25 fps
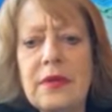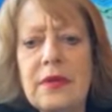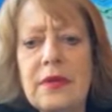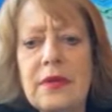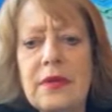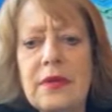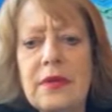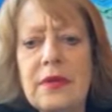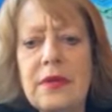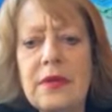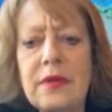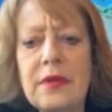
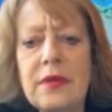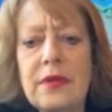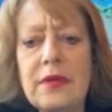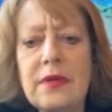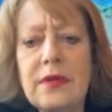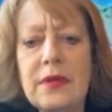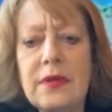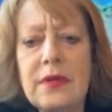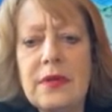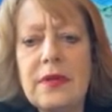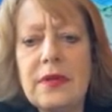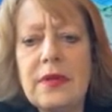
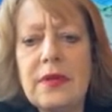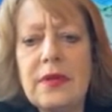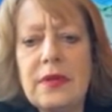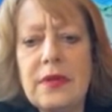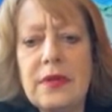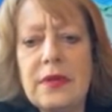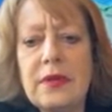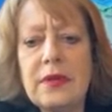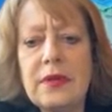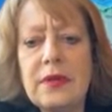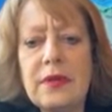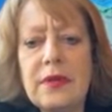
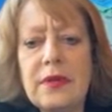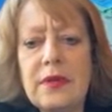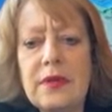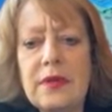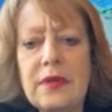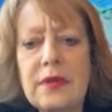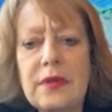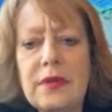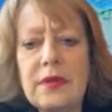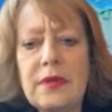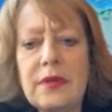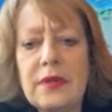
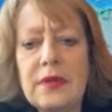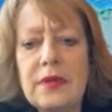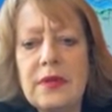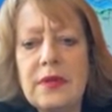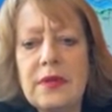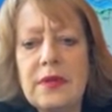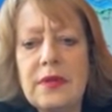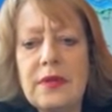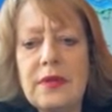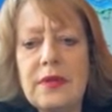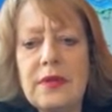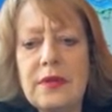
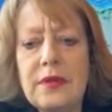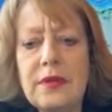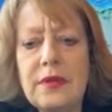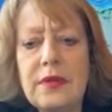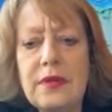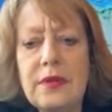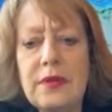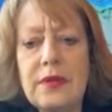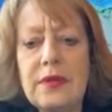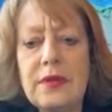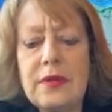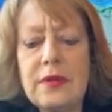
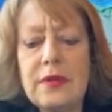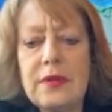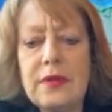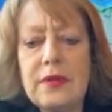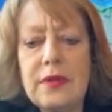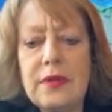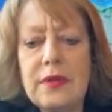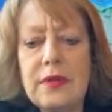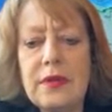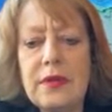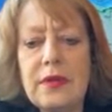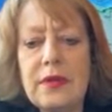
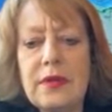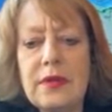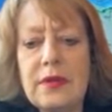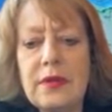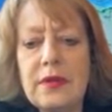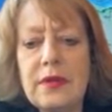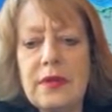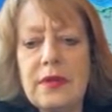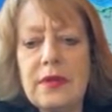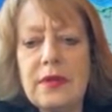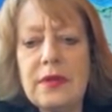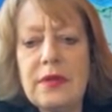
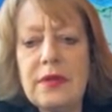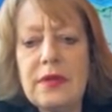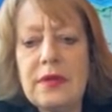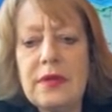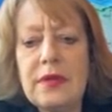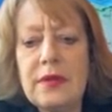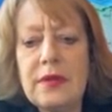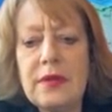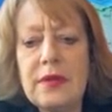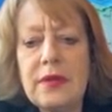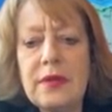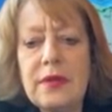
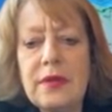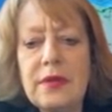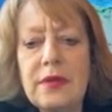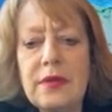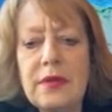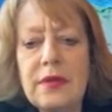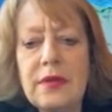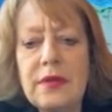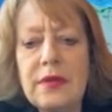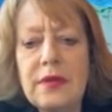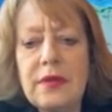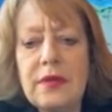
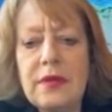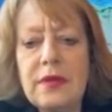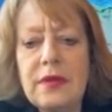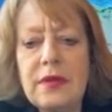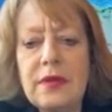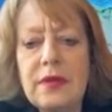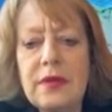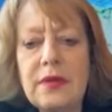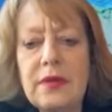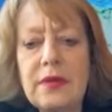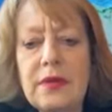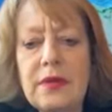
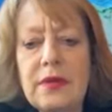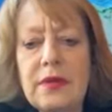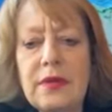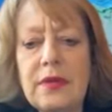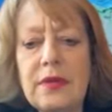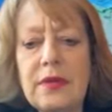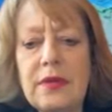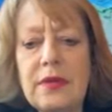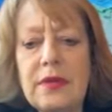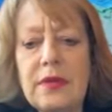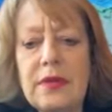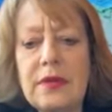
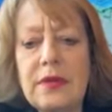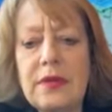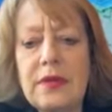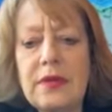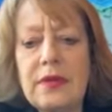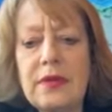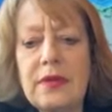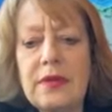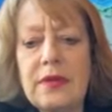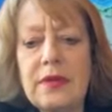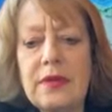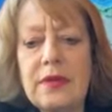
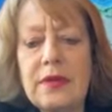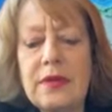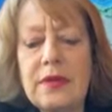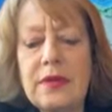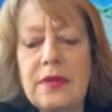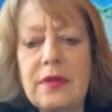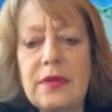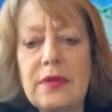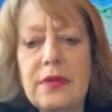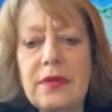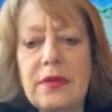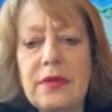
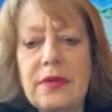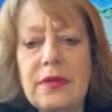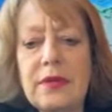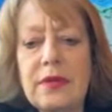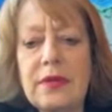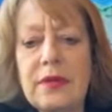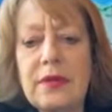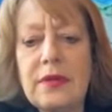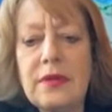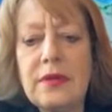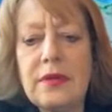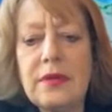
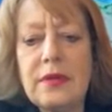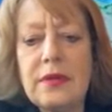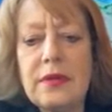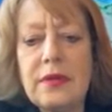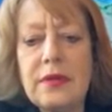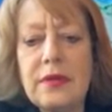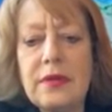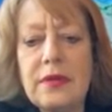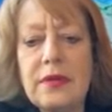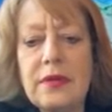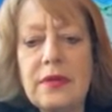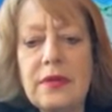
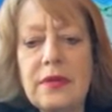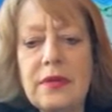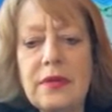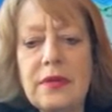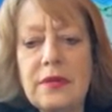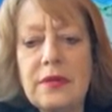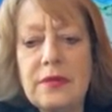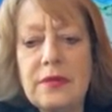The person shown says nothing.